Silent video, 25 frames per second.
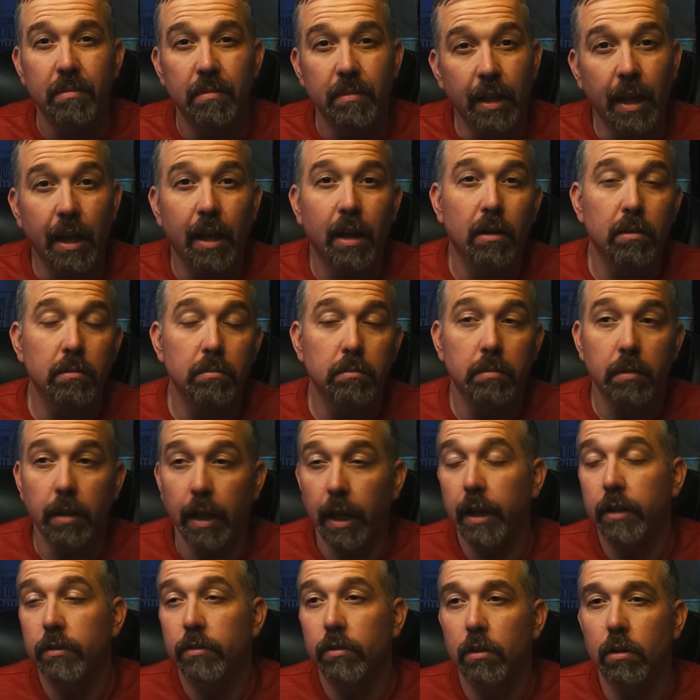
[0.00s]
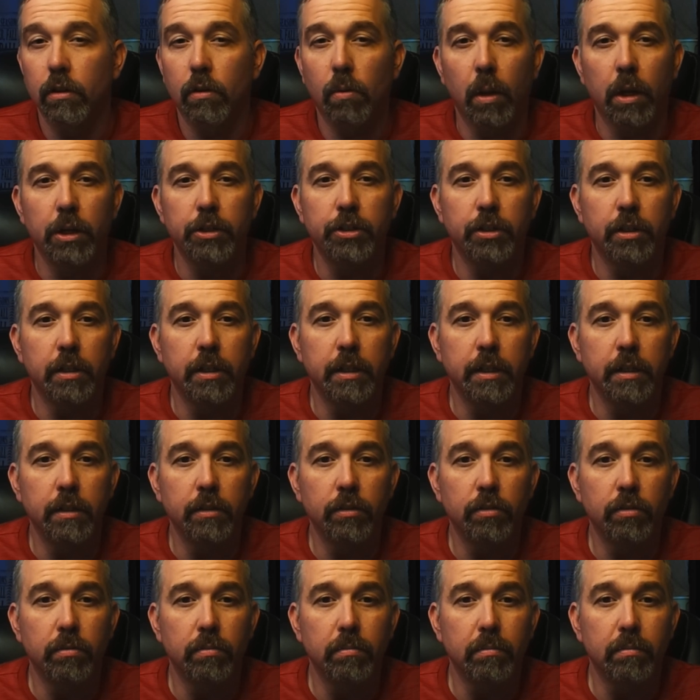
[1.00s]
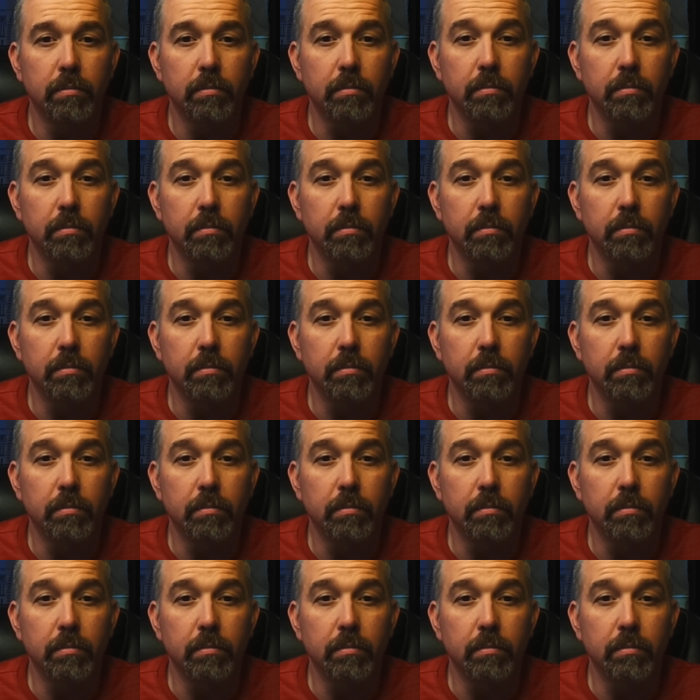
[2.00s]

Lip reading: Now, to answer the question is